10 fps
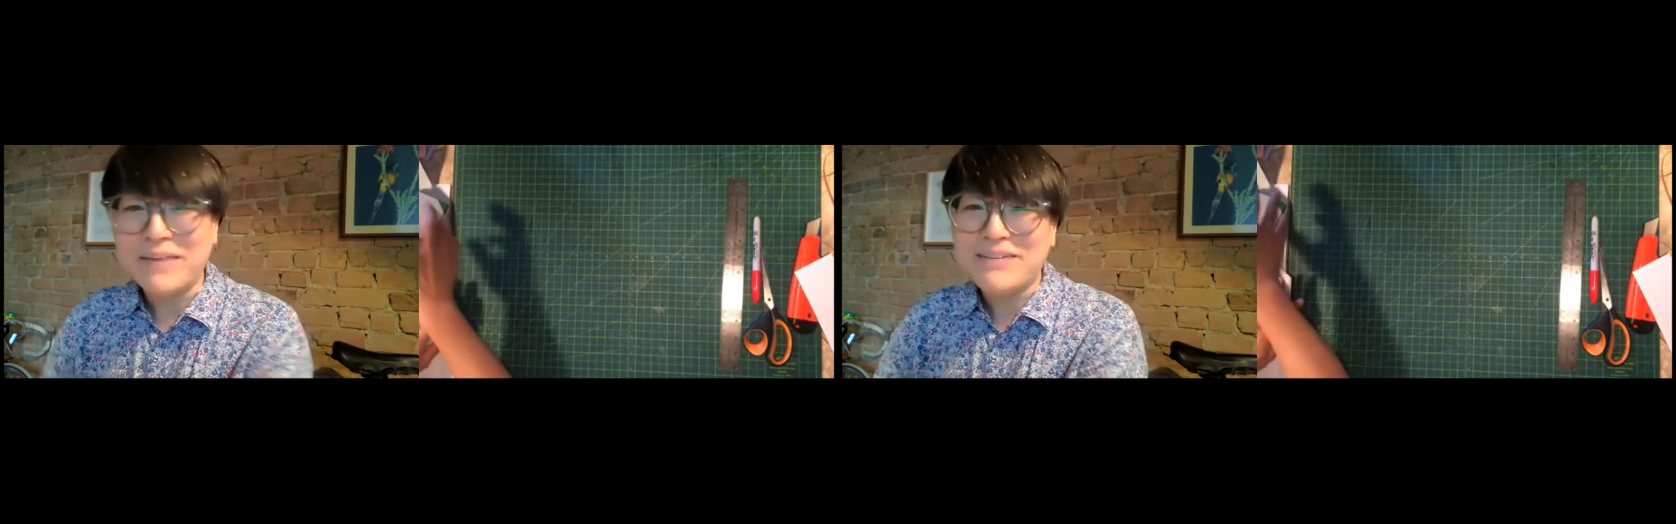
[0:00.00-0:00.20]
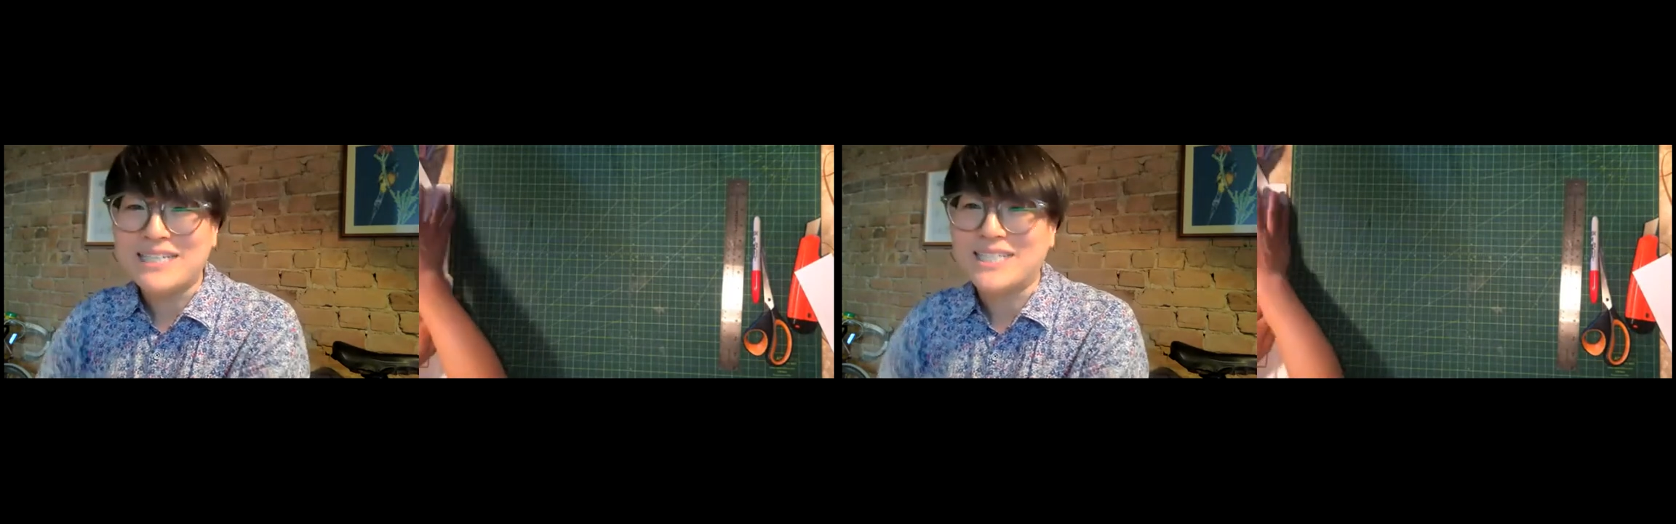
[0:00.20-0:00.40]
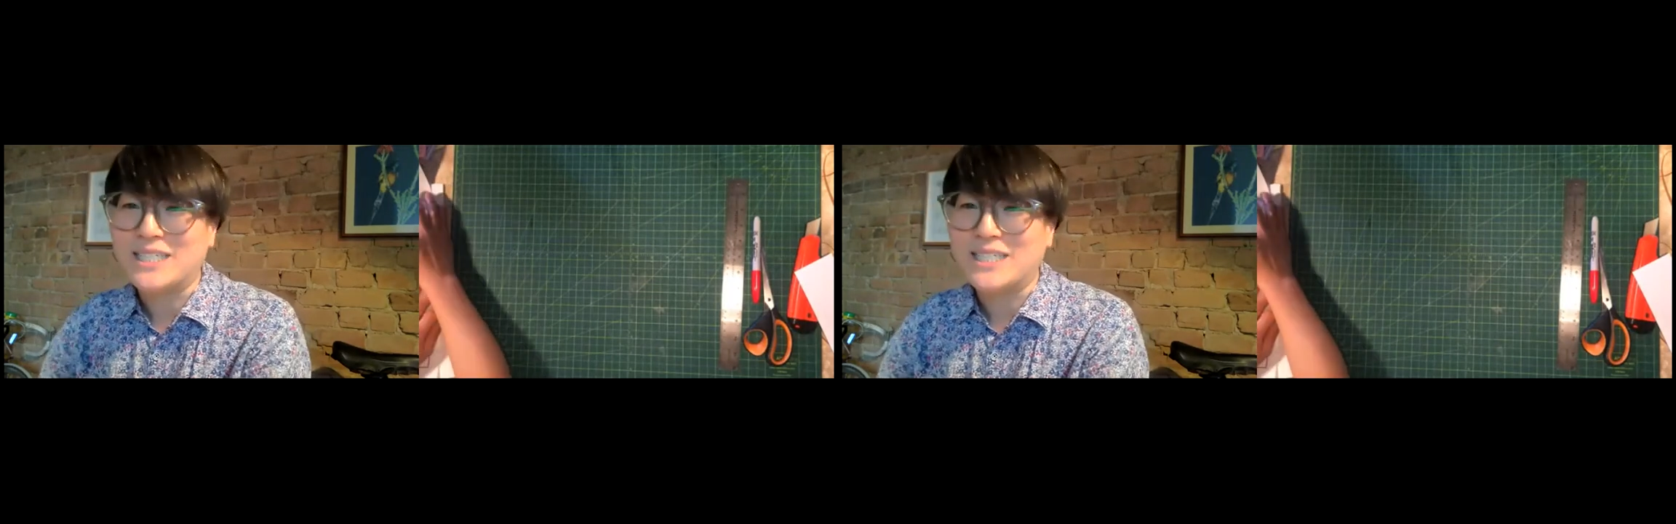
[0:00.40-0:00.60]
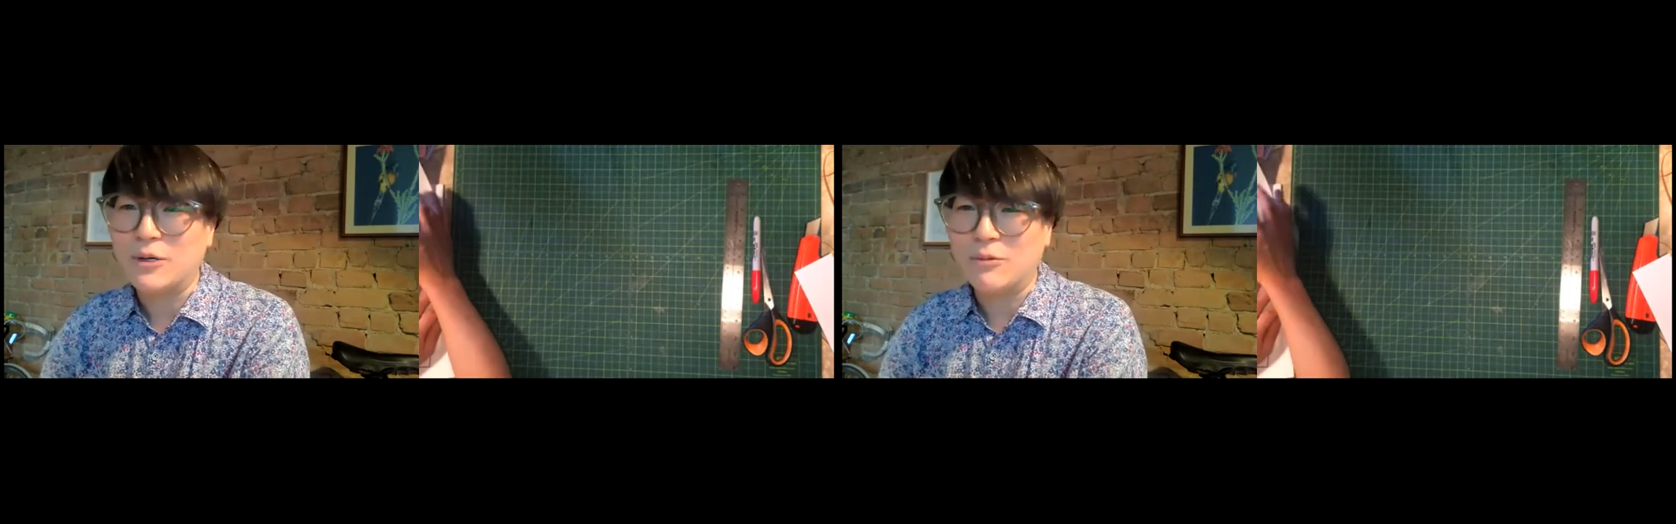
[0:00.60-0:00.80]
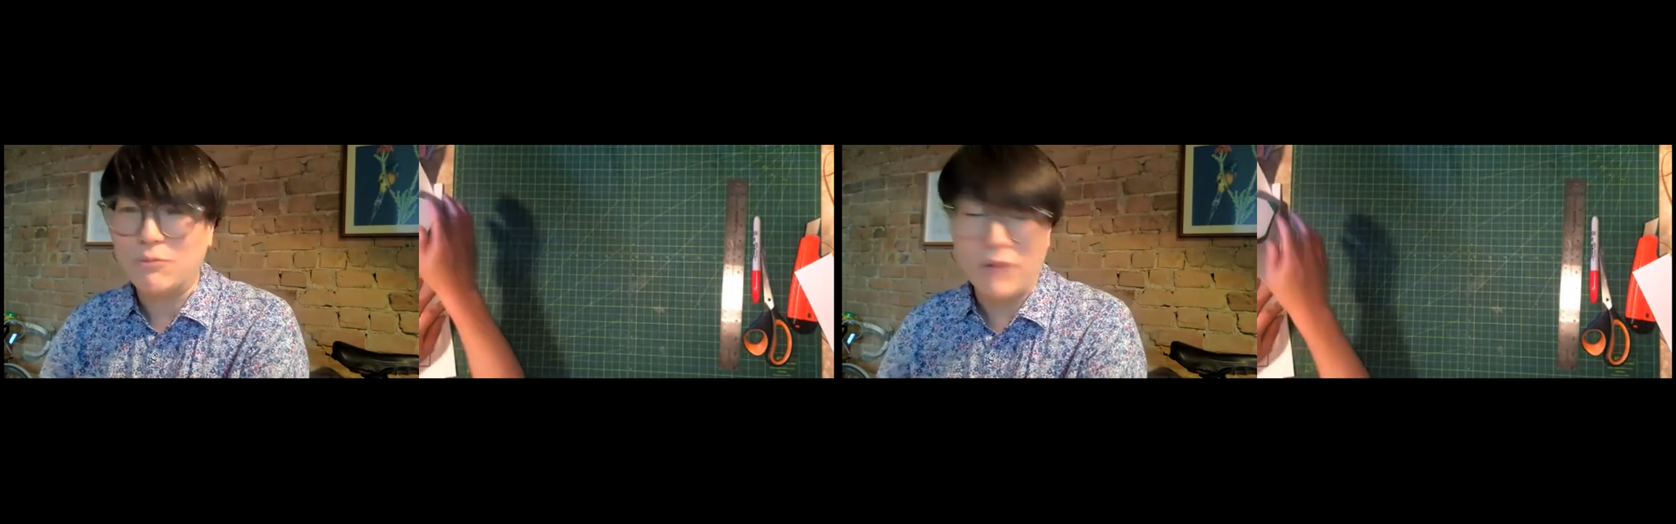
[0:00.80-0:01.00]
show
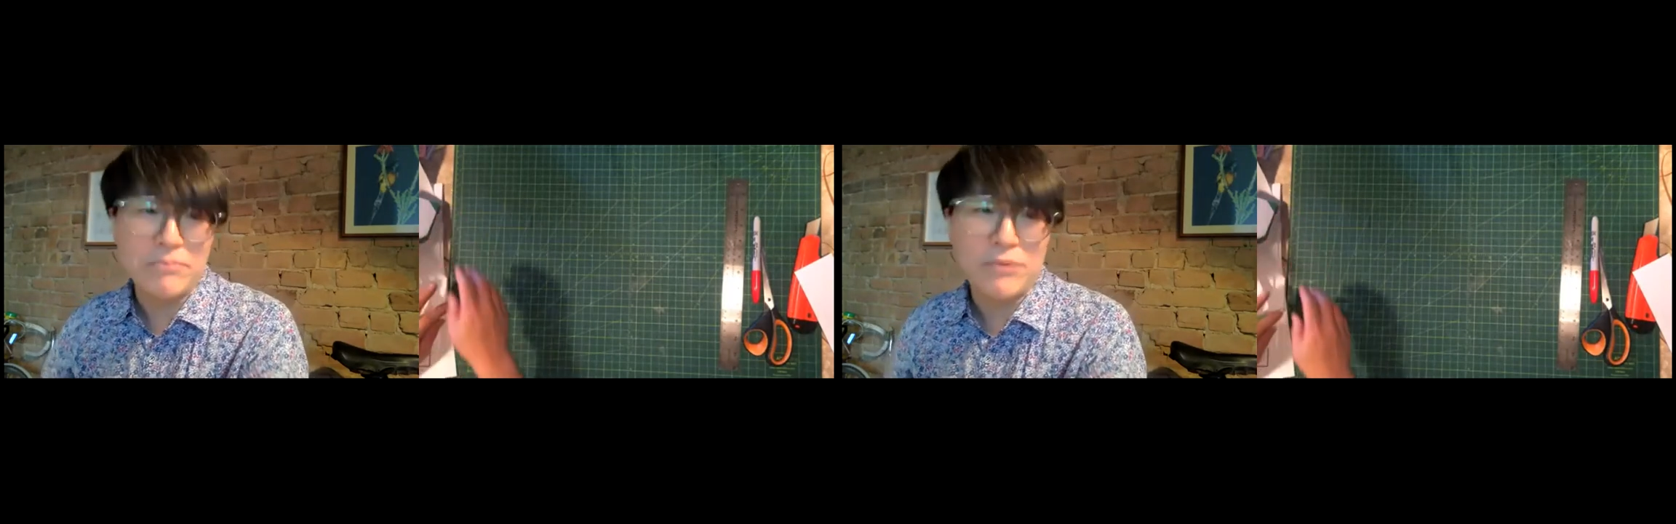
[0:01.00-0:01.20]
one